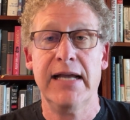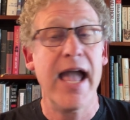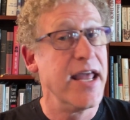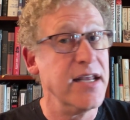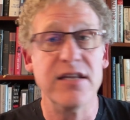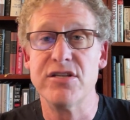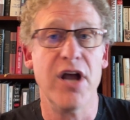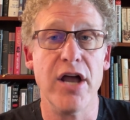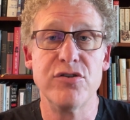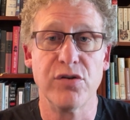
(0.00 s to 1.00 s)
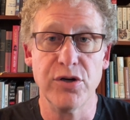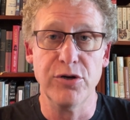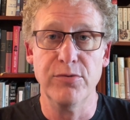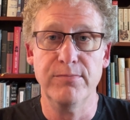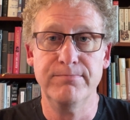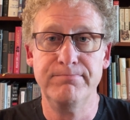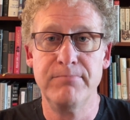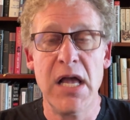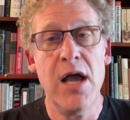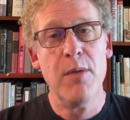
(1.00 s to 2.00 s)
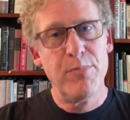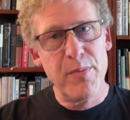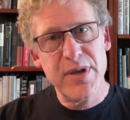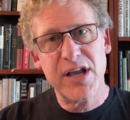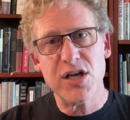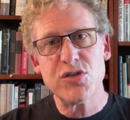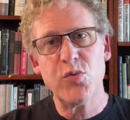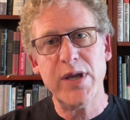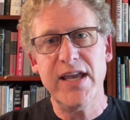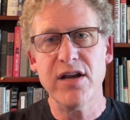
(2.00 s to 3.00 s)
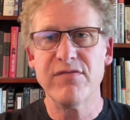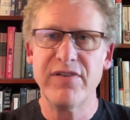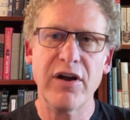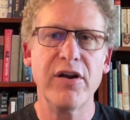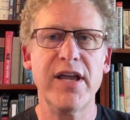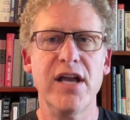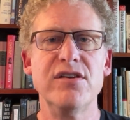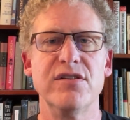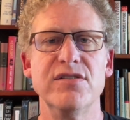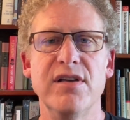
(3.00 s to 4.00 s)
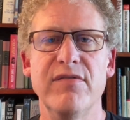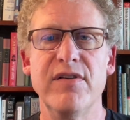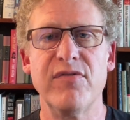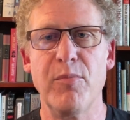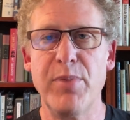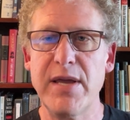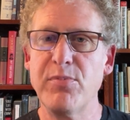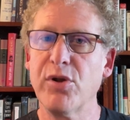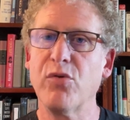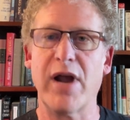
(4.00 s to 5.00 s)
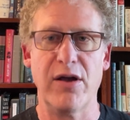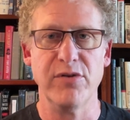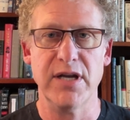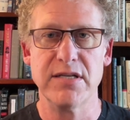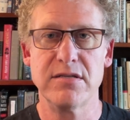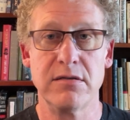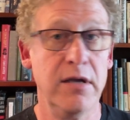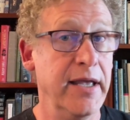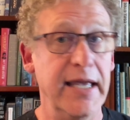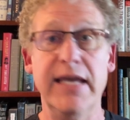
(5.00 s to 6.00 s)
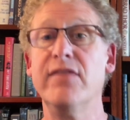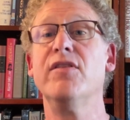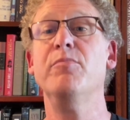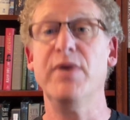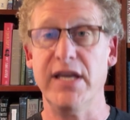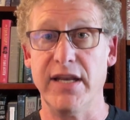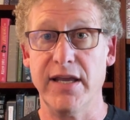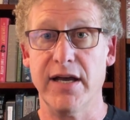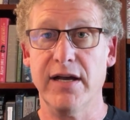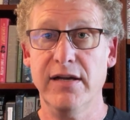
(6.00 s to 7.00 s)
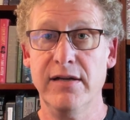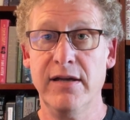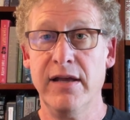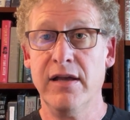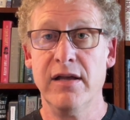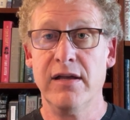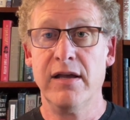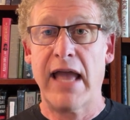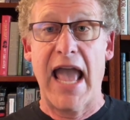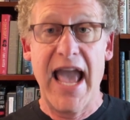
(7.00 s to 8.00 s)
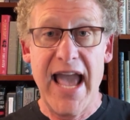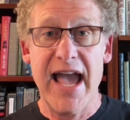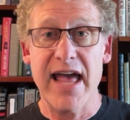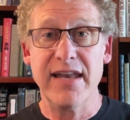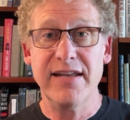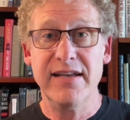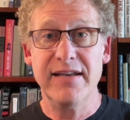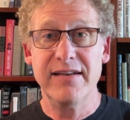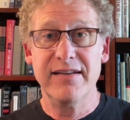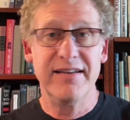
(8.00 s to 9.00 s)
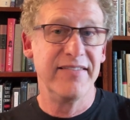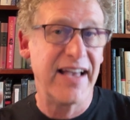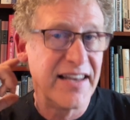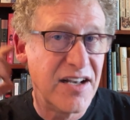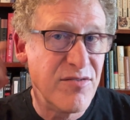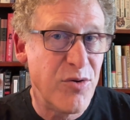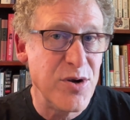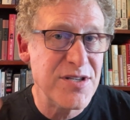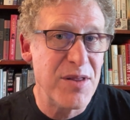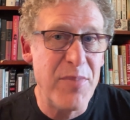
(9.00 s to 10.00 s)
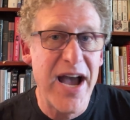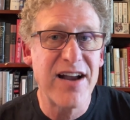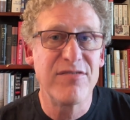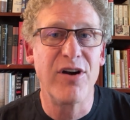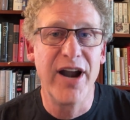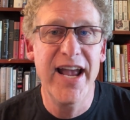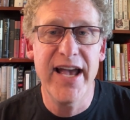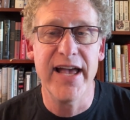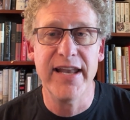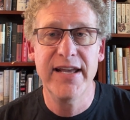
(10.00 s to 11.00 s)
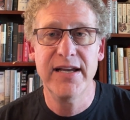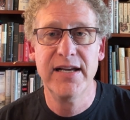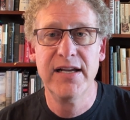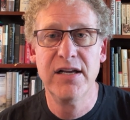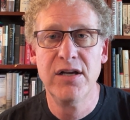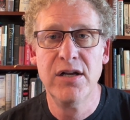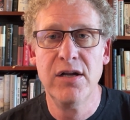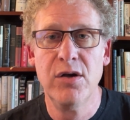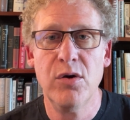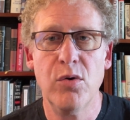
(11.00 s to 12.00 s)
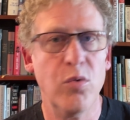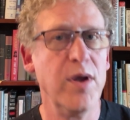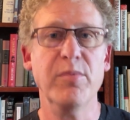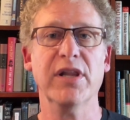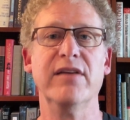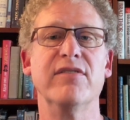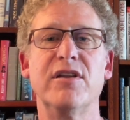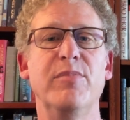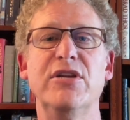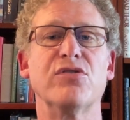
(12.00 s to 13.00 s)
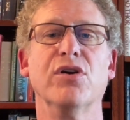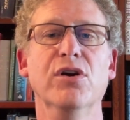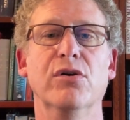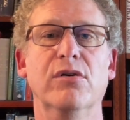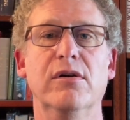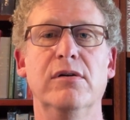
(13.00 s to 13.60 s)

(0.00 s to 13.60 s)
And it is not true. But because we hear variations of it from people around us, in the media, and in that little voice in the back of our head, we believe it to be true.